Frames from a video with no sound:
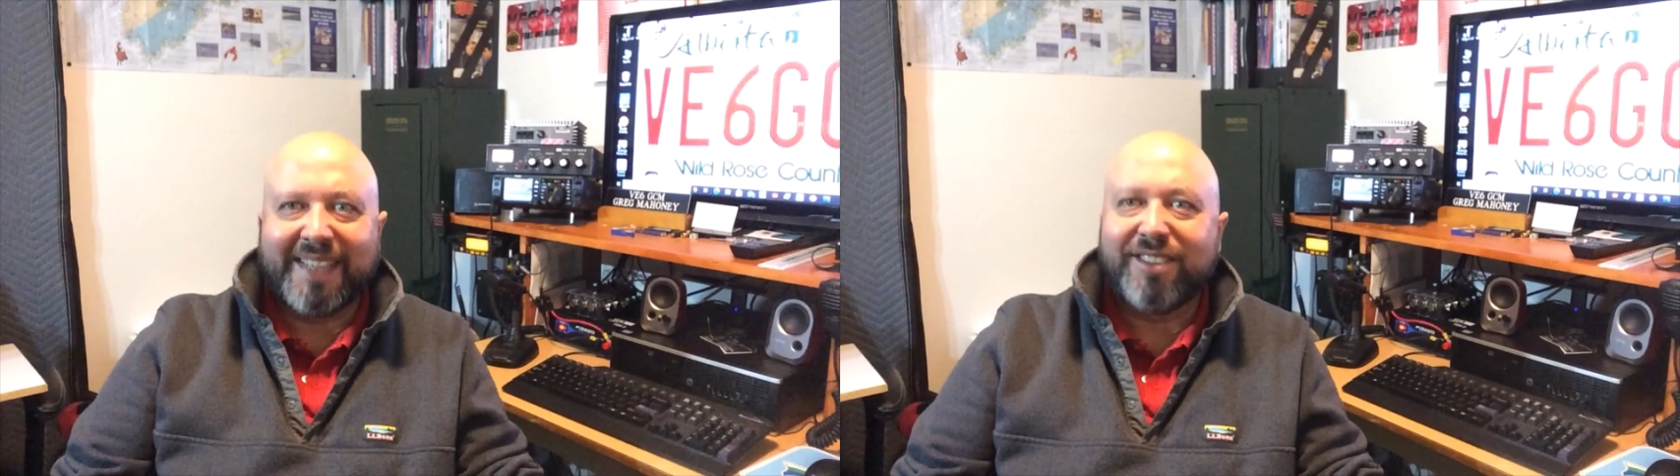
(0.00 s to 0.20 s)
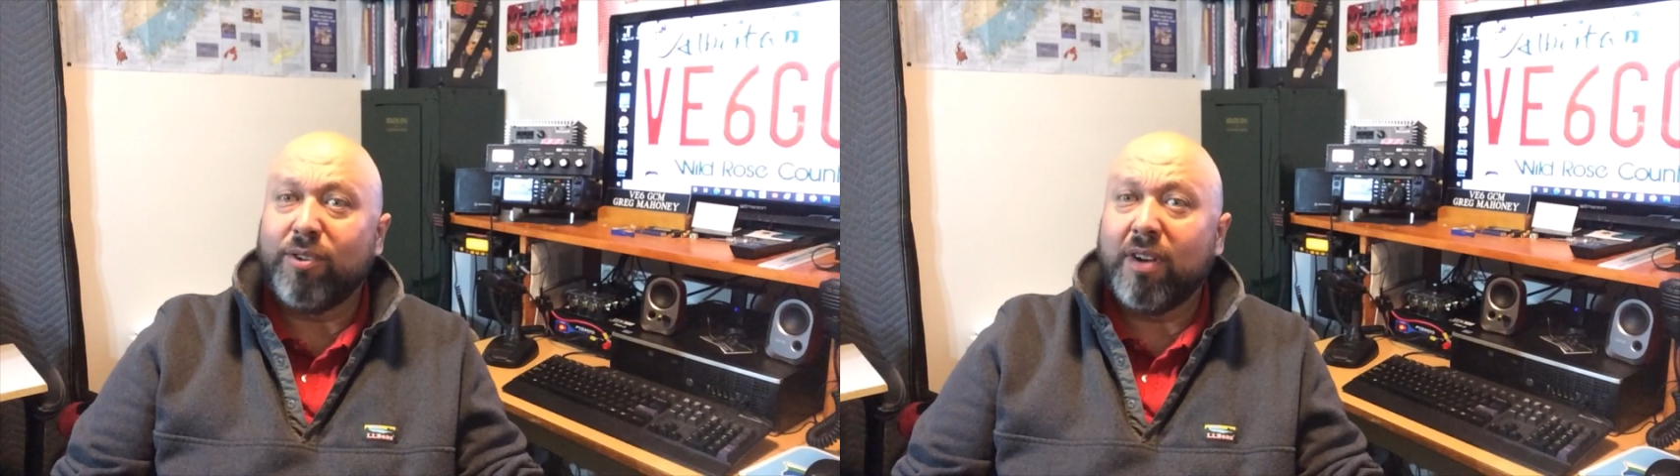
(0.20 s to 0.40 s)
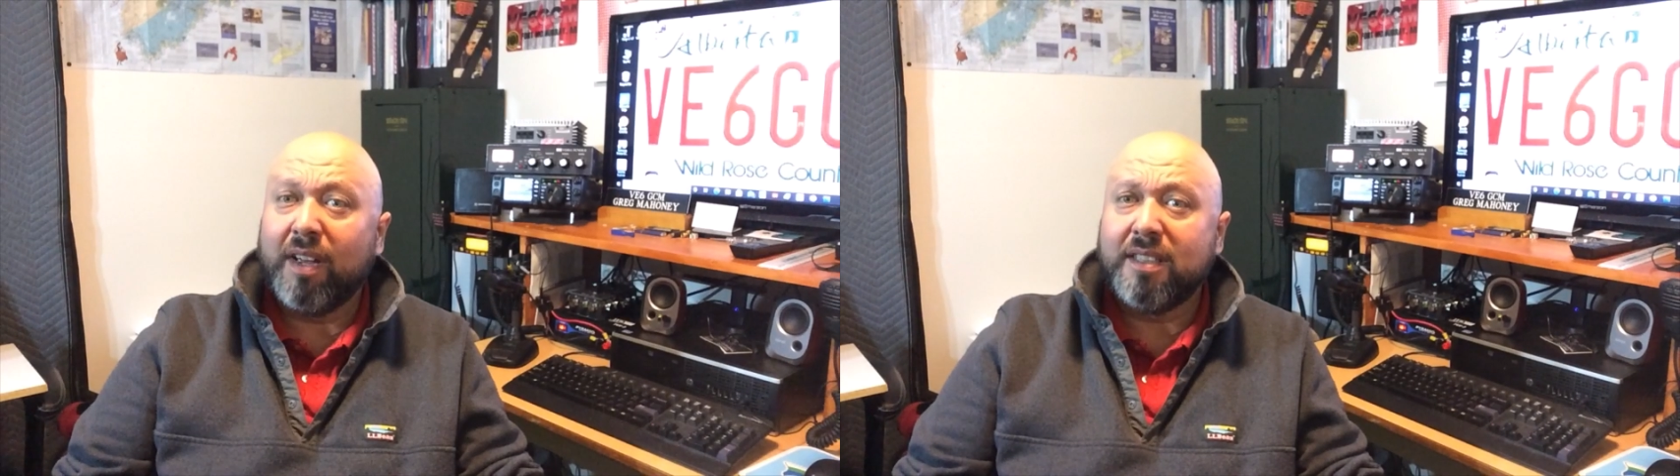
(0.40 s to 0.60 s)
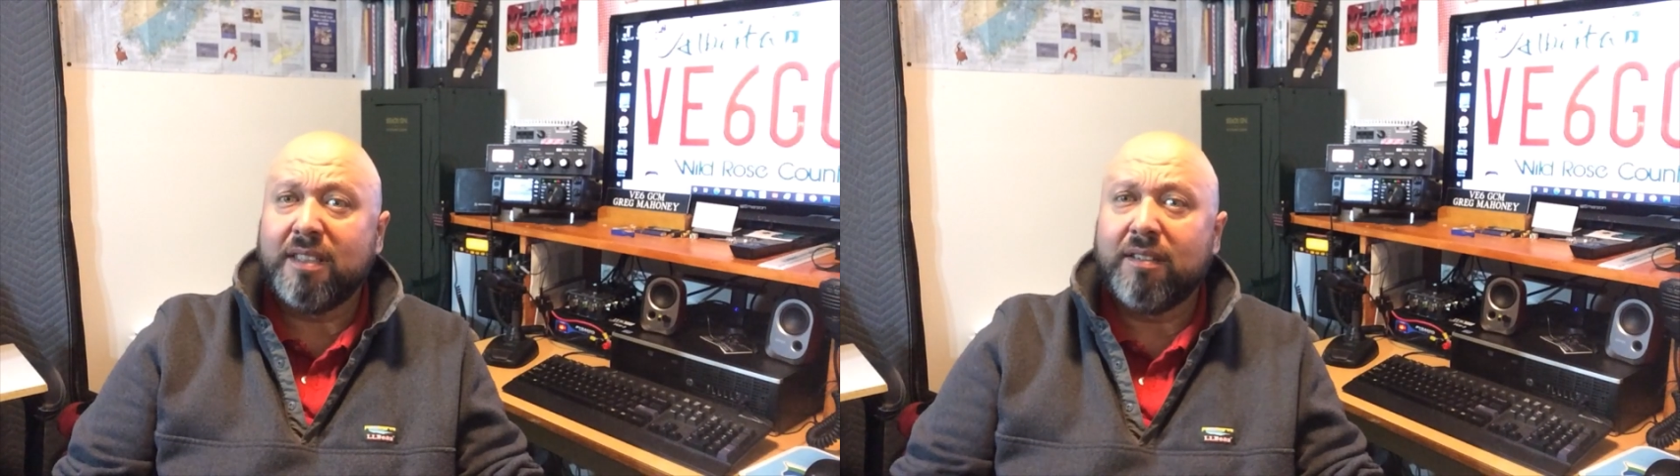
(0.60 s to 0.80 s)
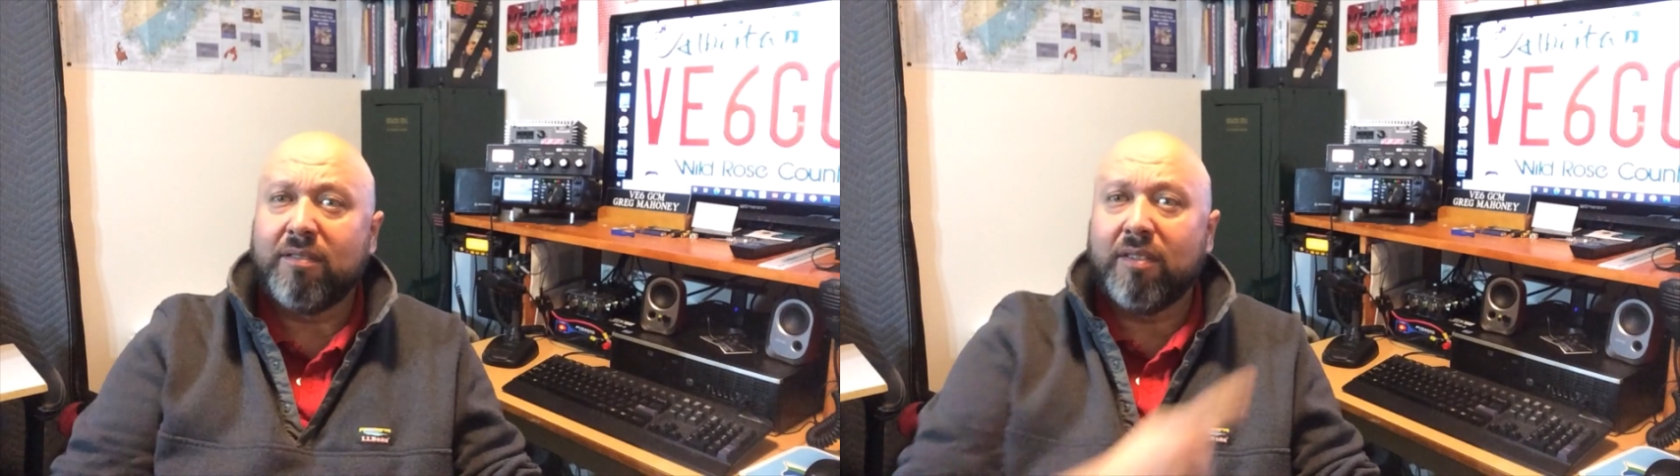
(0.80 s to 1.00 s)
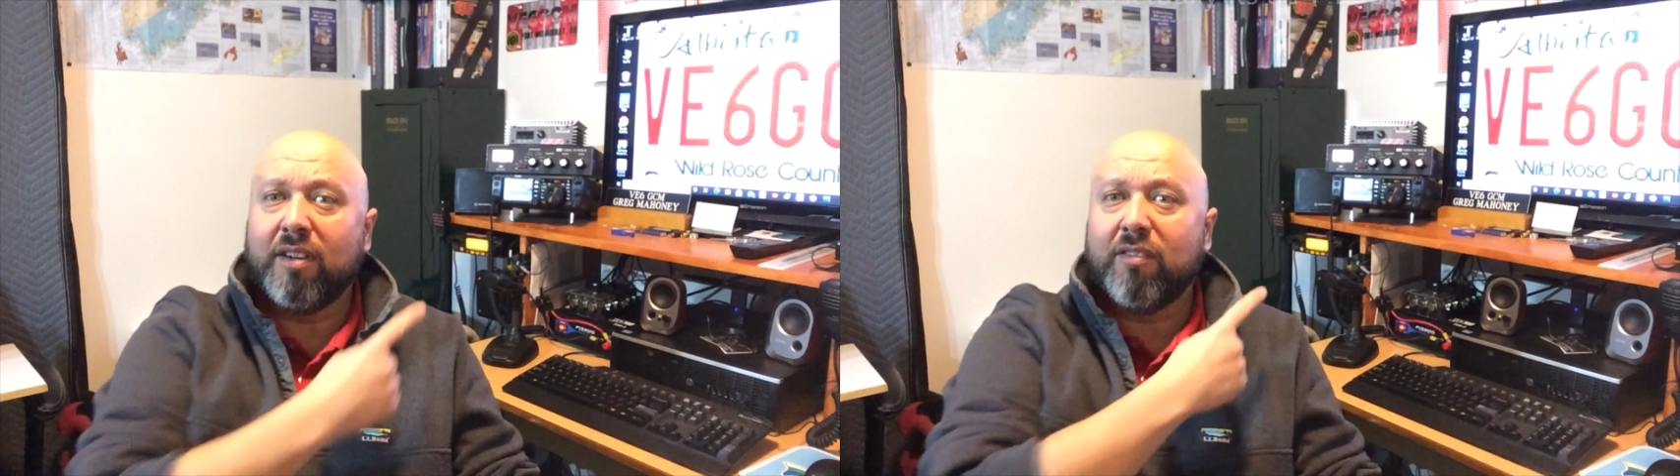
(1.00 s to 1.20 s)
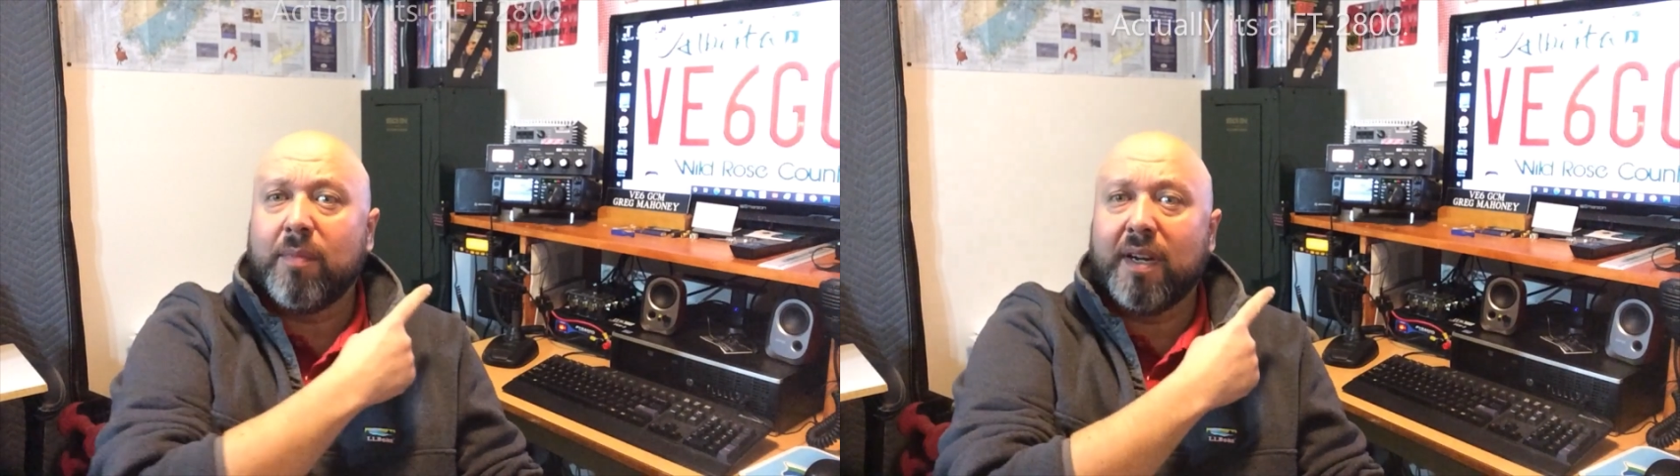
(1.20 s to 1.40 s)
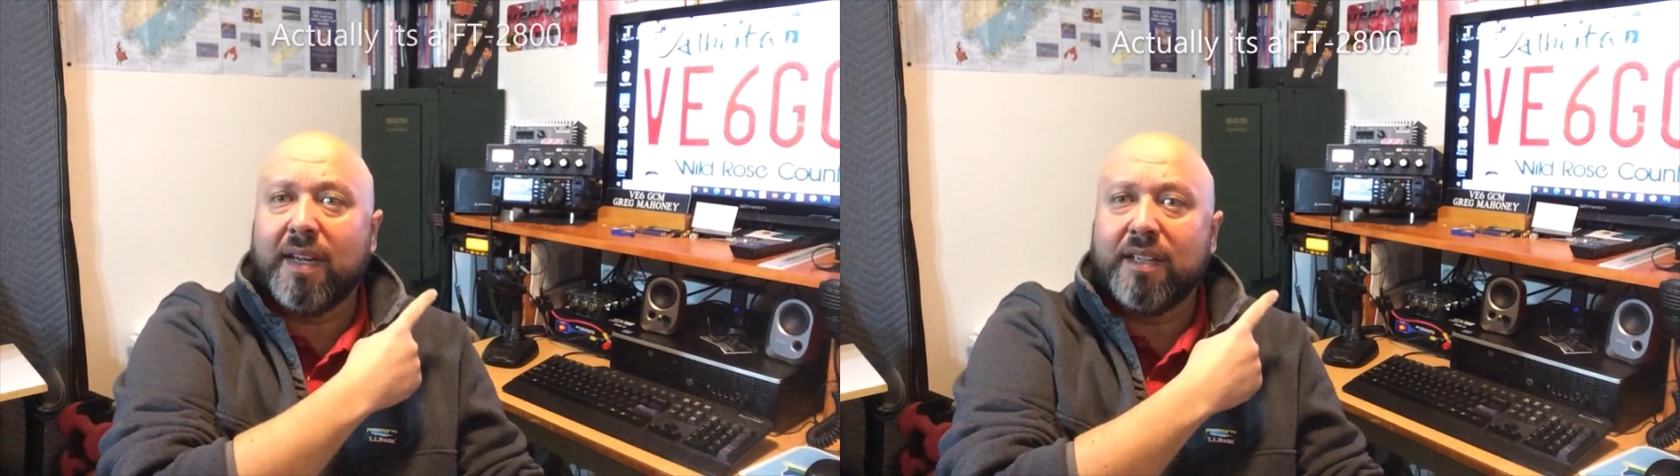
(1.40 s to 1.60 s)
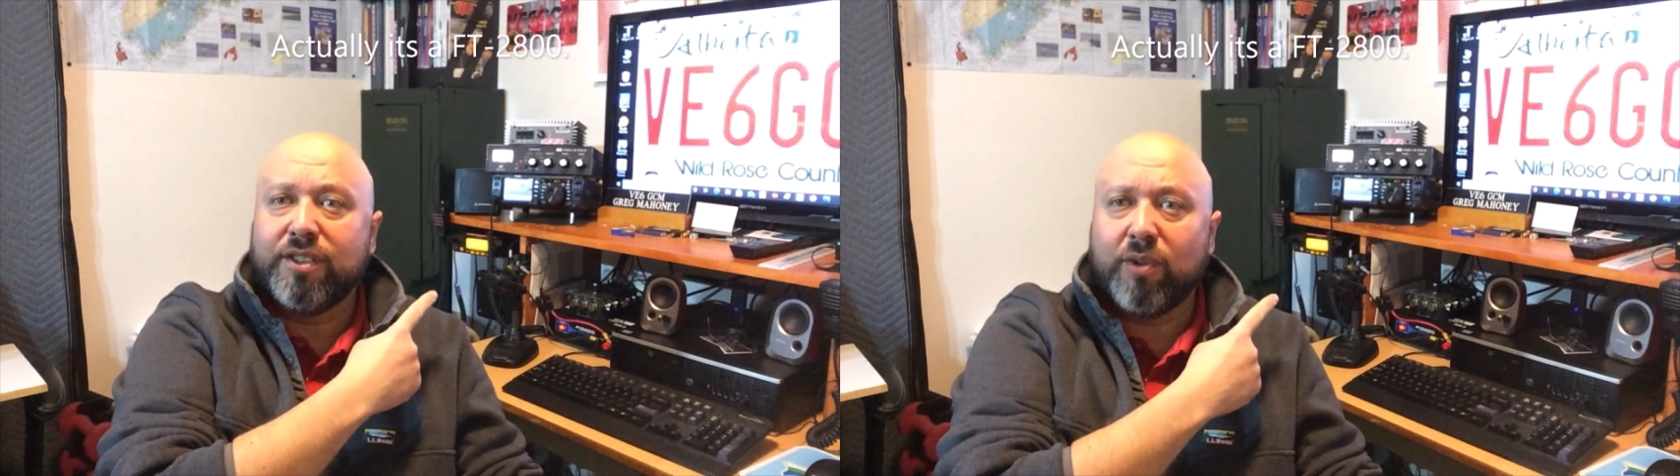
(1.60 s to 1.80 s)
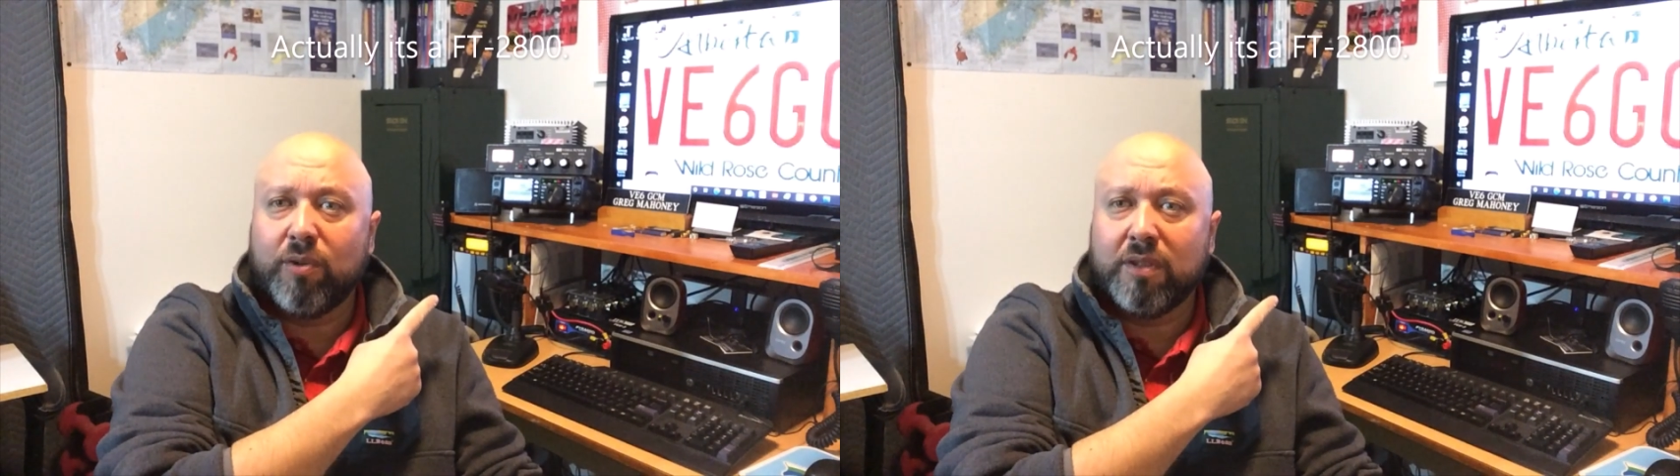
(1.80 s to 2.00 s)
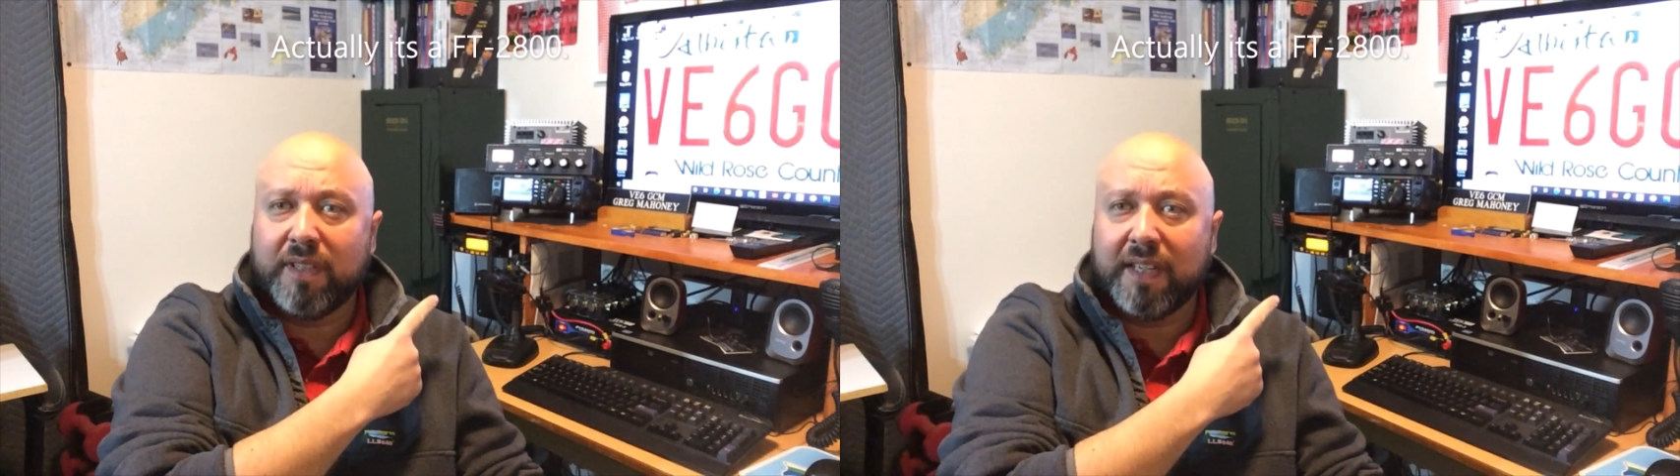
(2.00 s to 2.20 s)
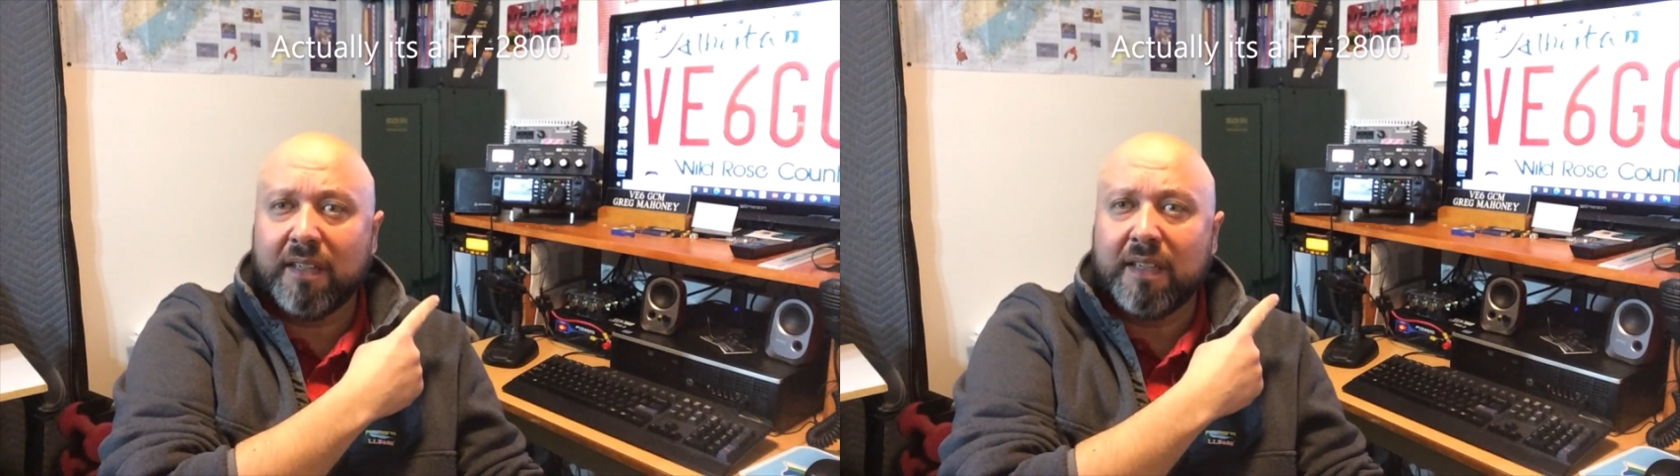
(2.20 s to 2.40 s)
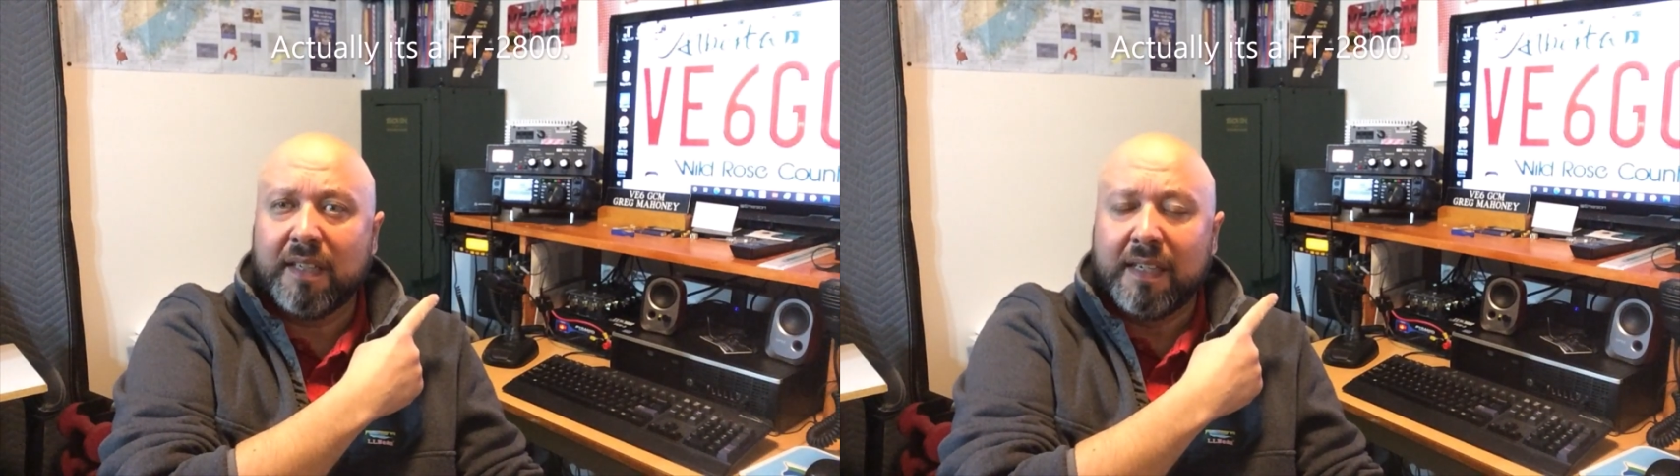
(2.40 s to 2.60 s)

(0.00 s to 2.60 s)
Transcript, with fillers: So guys, right over my shoulder there